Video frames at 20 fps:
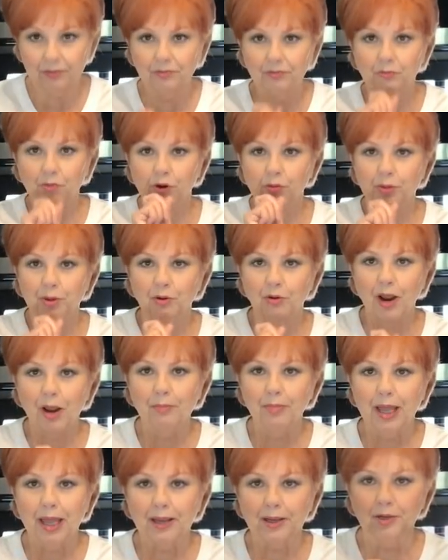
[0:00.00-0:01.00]
We'll be right
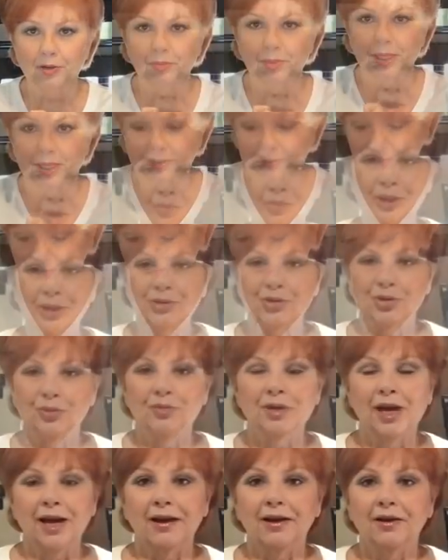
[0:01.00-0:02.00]
back in a minute. Our bedroom
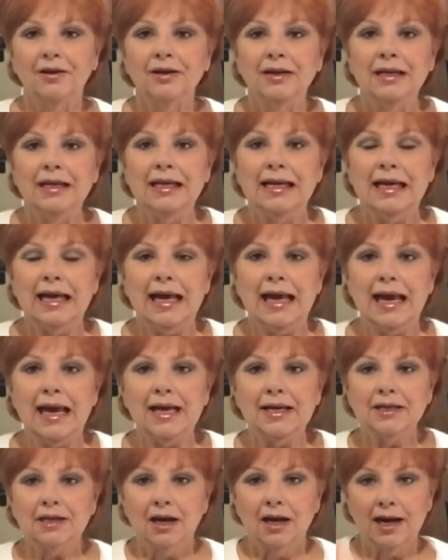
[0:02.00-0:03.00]
now,
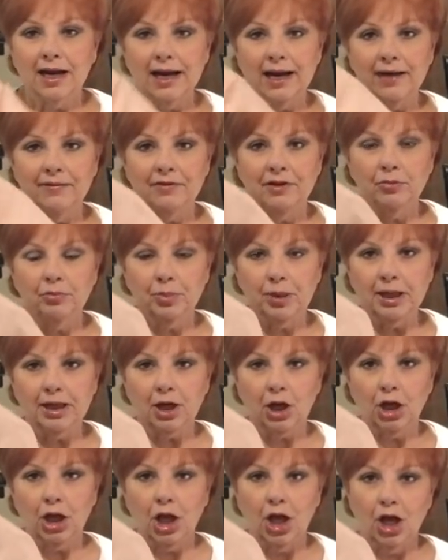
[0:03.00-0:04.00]
and I have the pink
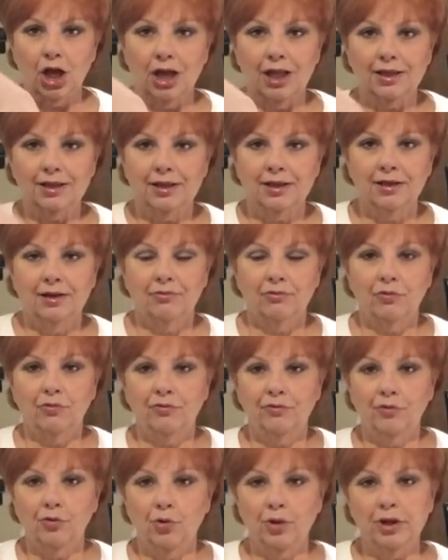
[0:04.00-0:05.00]
cloth
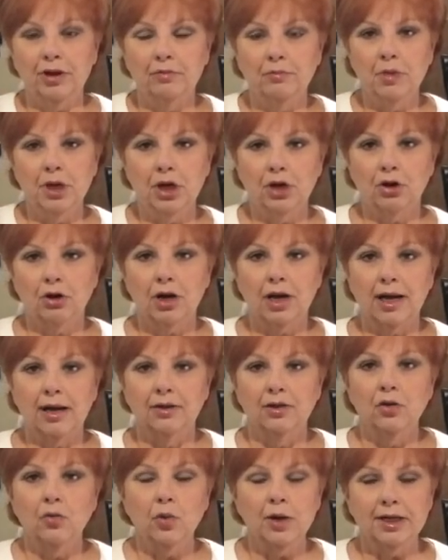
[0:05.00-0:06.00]
for the mirror
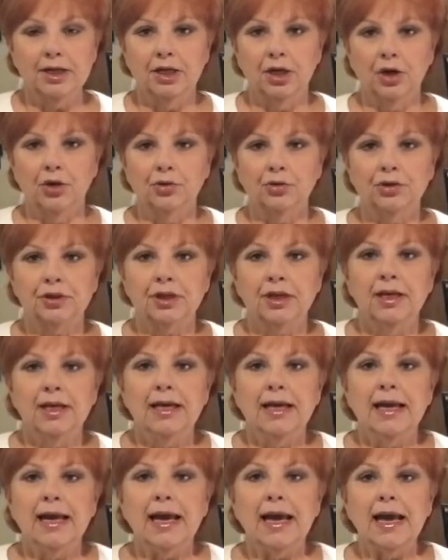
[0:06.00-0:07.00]
and the windows,
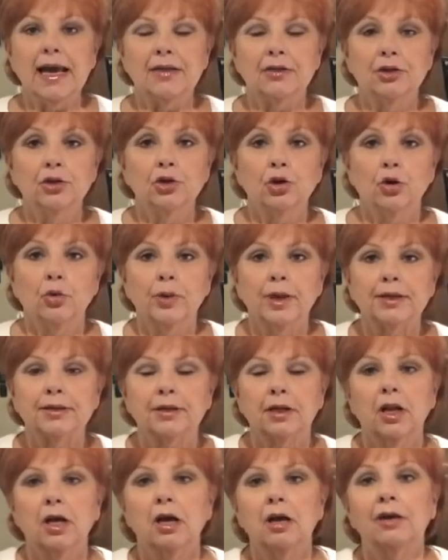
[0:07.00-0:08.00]
and the Norwex
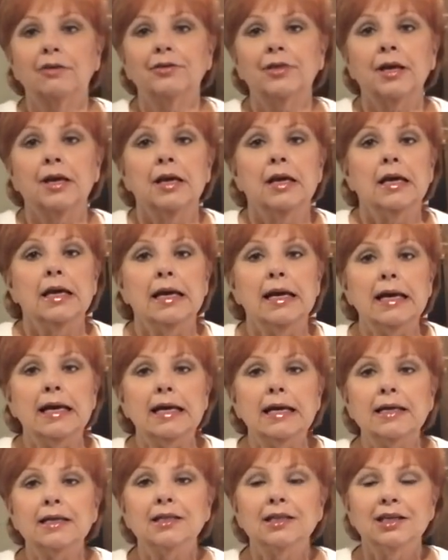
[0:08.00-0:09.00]
cloth.
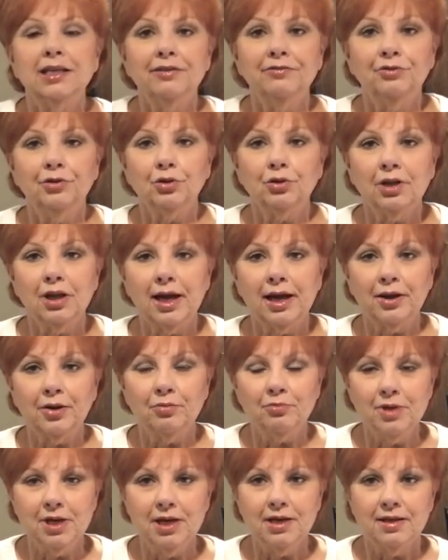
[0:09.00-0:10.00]
And if you're like
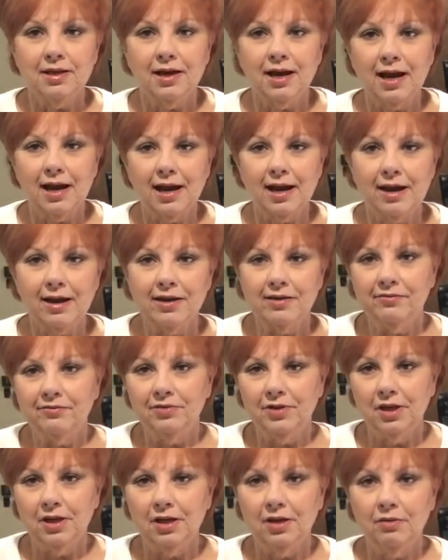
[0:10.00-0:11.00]
me that have
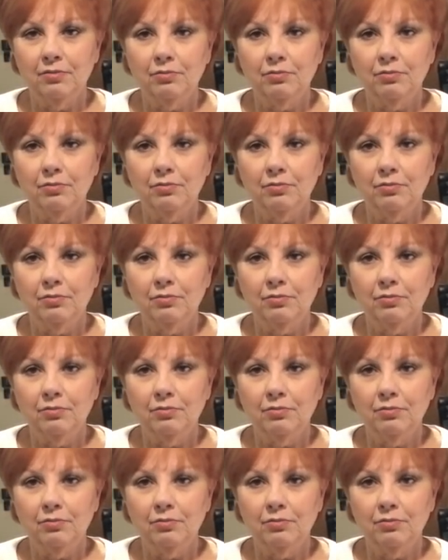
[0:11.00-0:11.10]
the